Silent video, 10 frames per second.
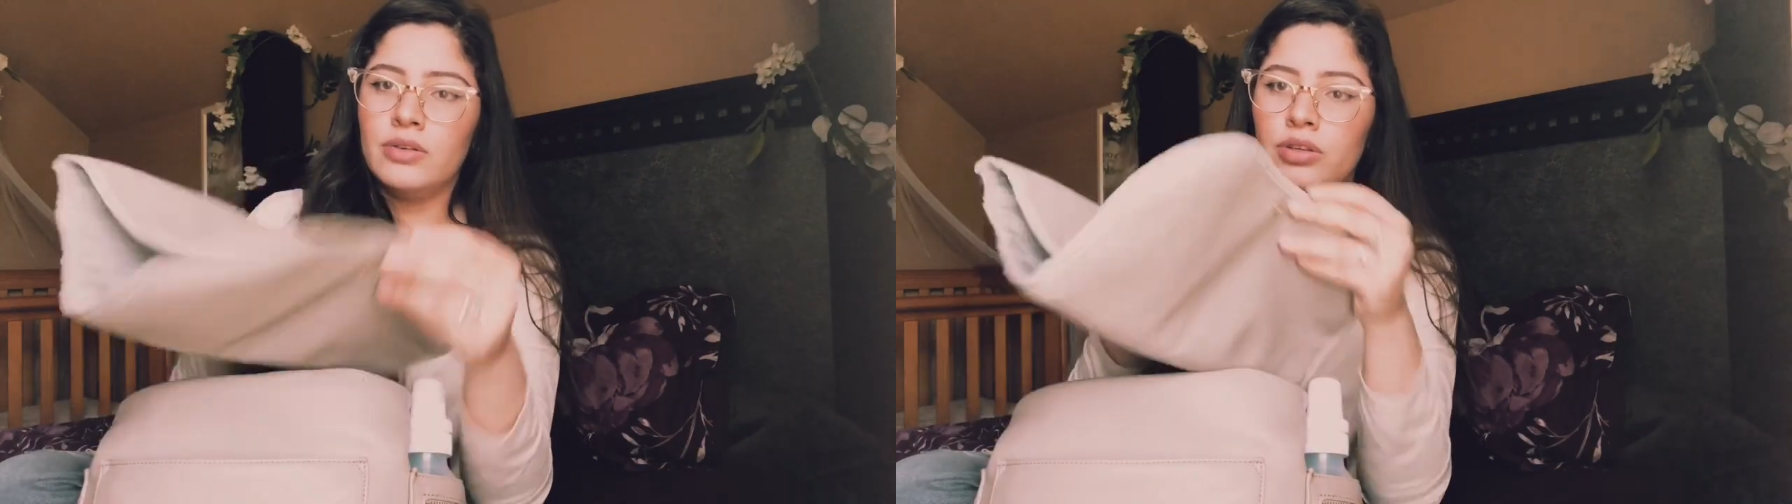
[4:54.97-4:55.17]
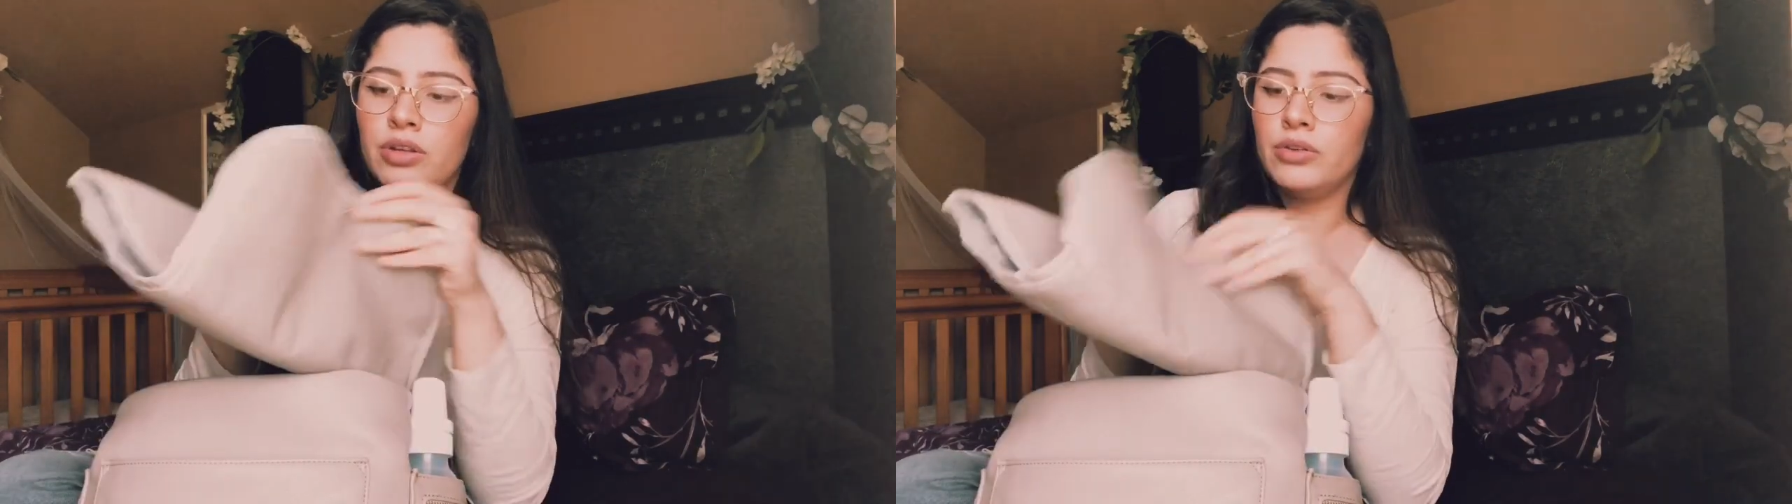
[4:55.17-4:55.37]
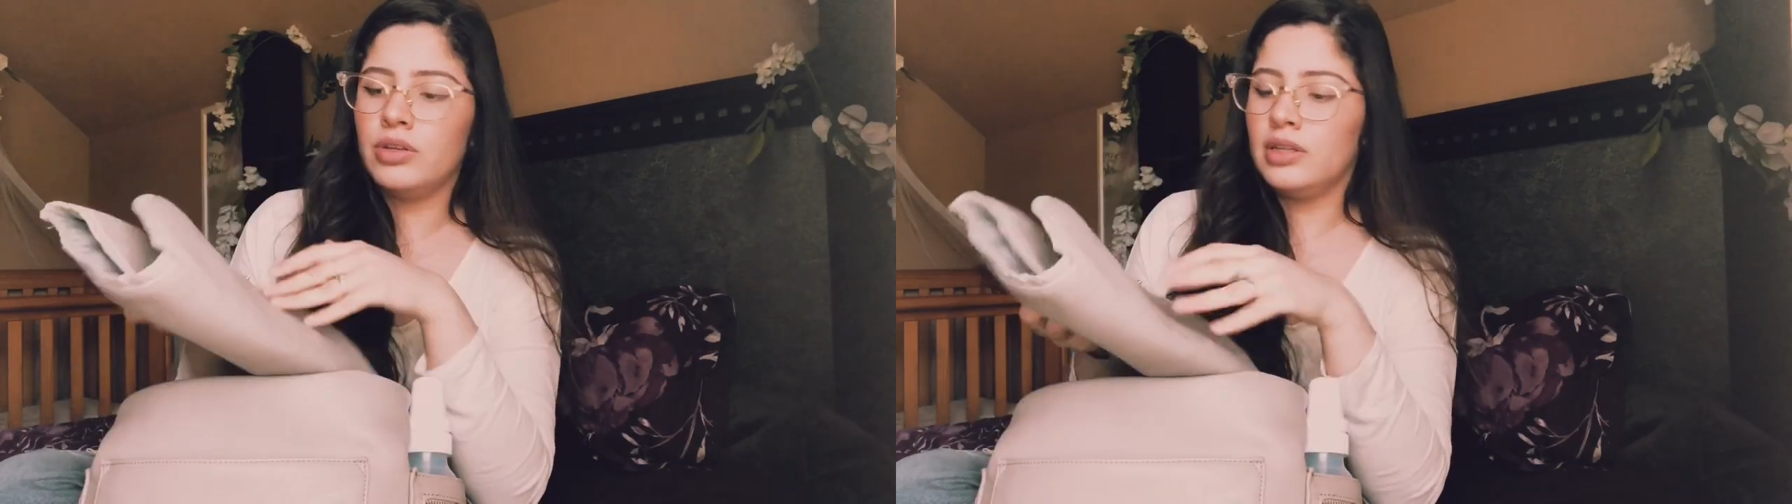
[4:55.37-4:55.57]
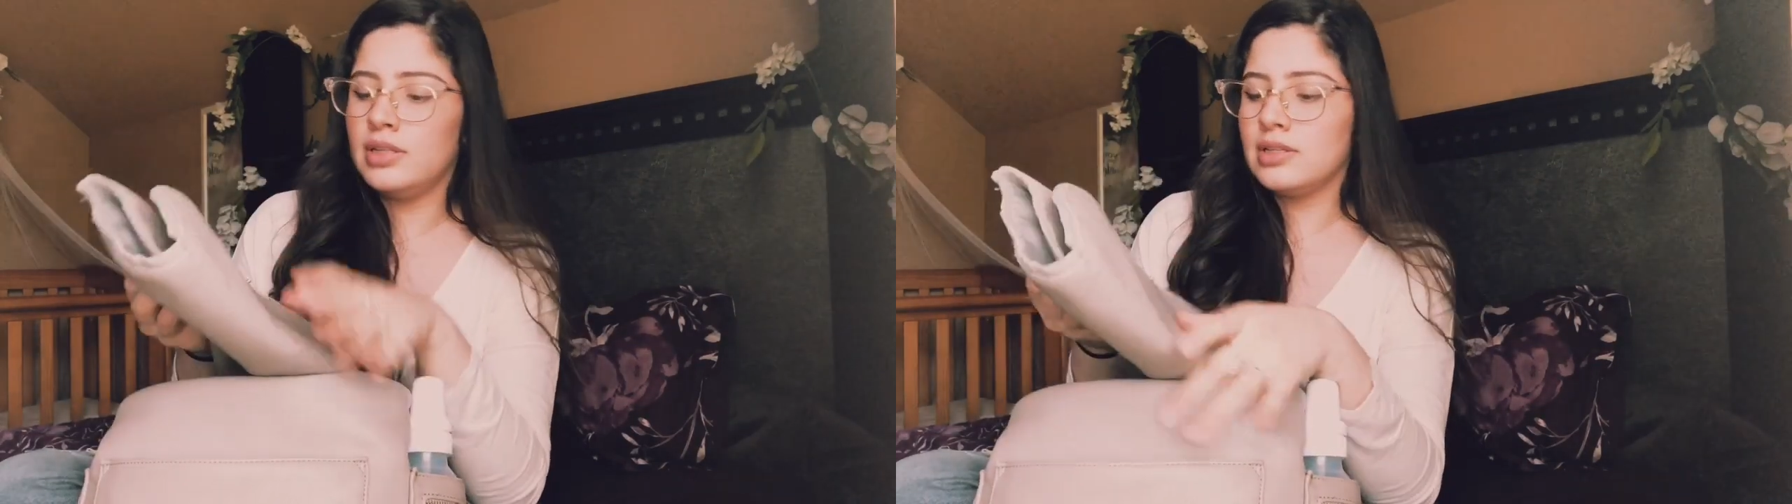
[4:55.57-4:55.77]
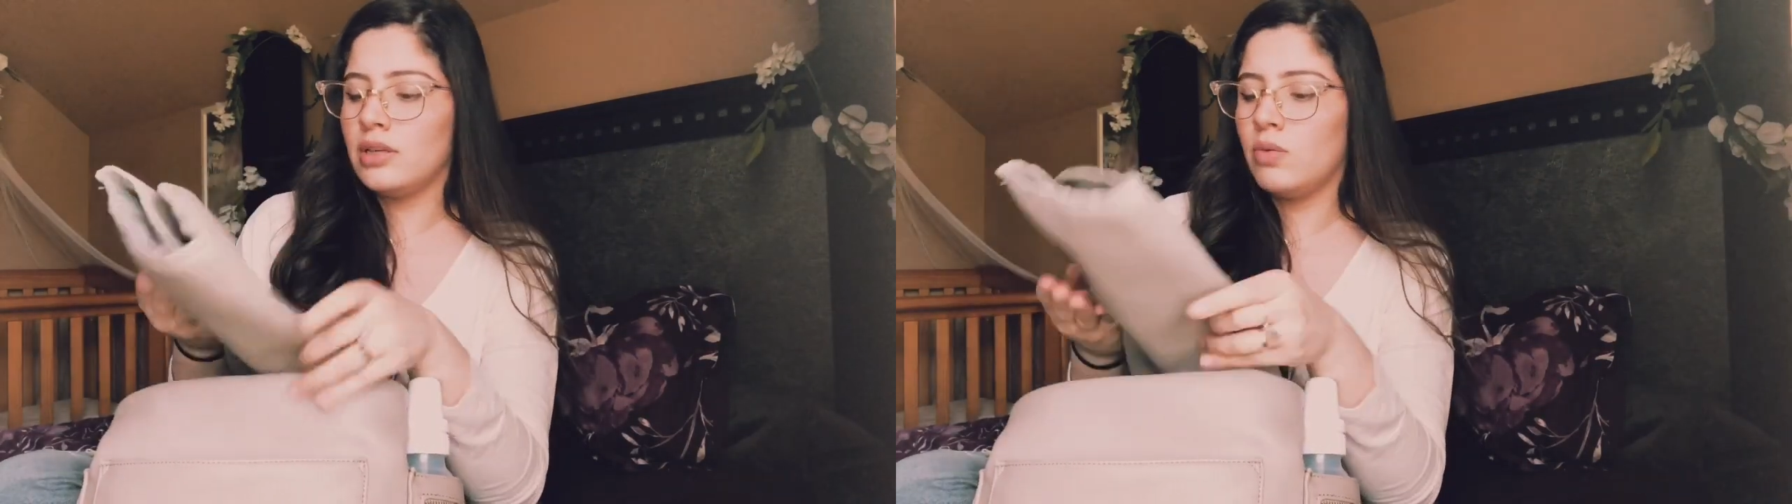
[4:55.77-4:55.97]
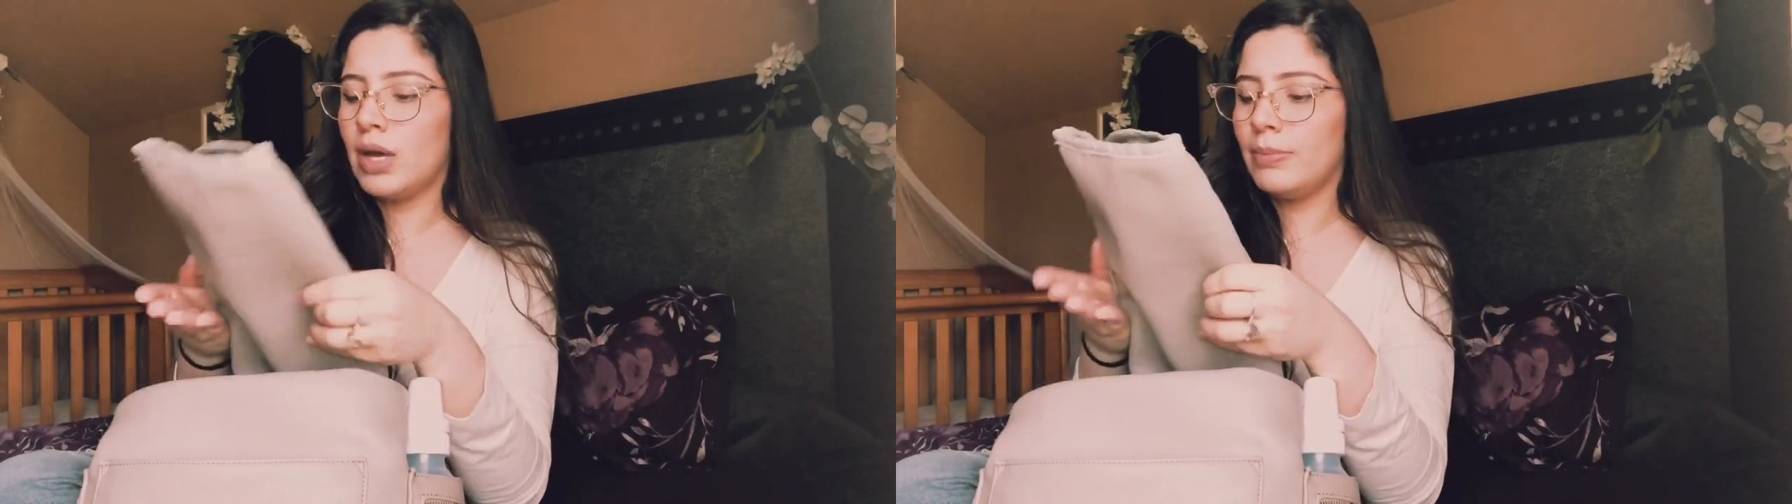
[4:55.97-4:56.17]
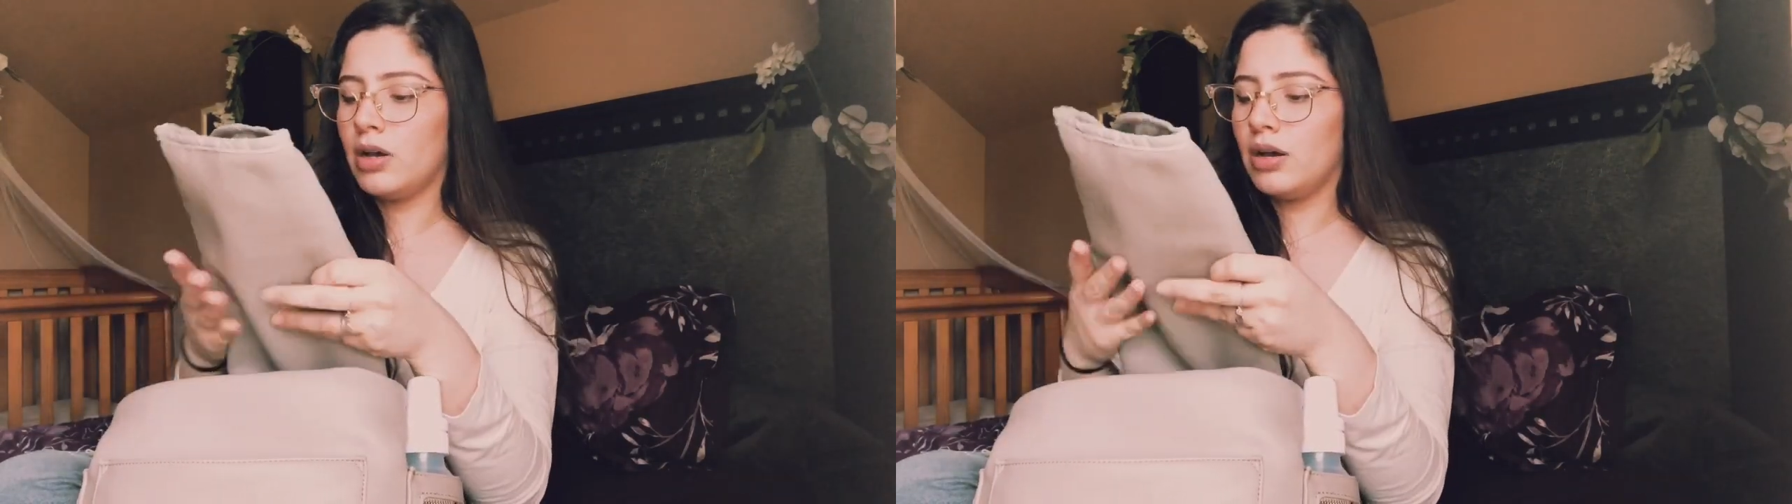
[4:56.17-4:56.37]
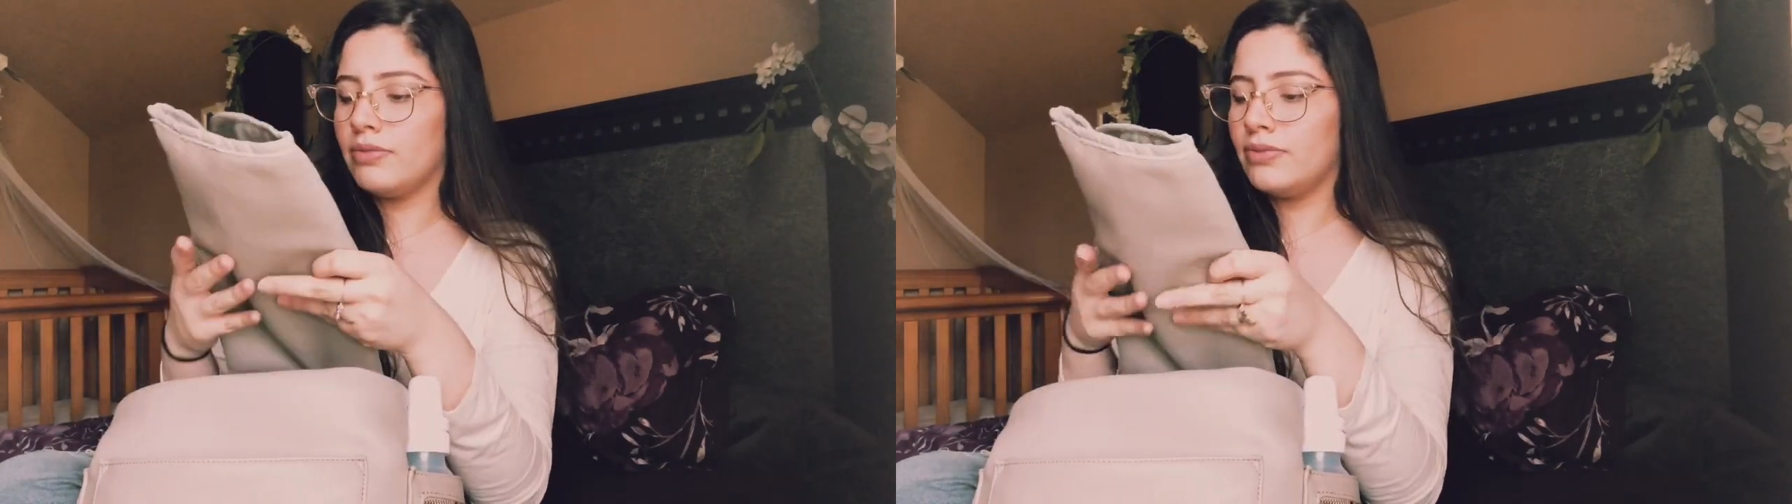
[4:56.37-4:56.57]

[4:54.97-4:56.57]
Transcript: you can easily wipe off